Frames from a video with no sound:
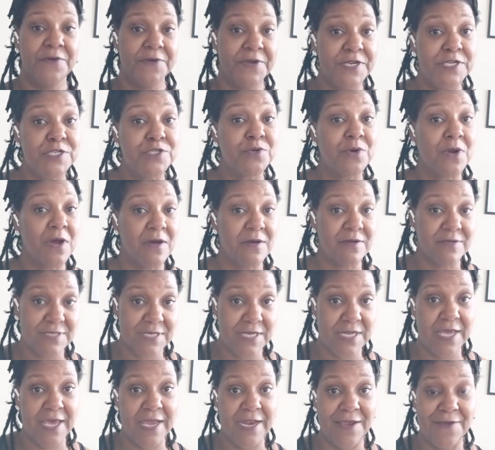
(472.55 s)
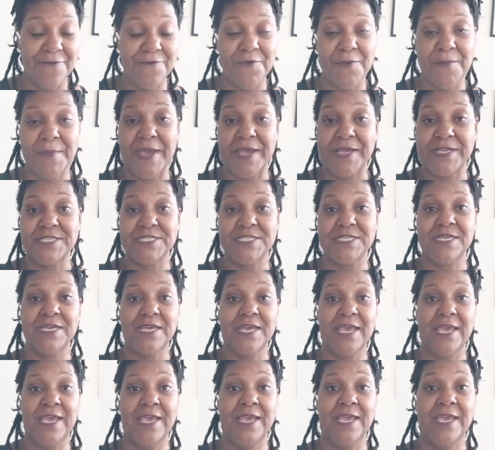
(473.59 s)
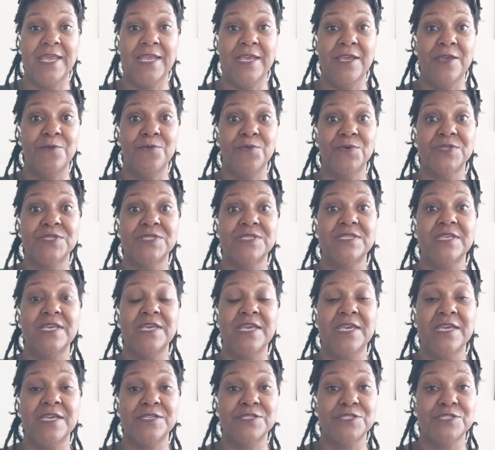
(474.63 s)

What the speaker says: very drawn to that information and it was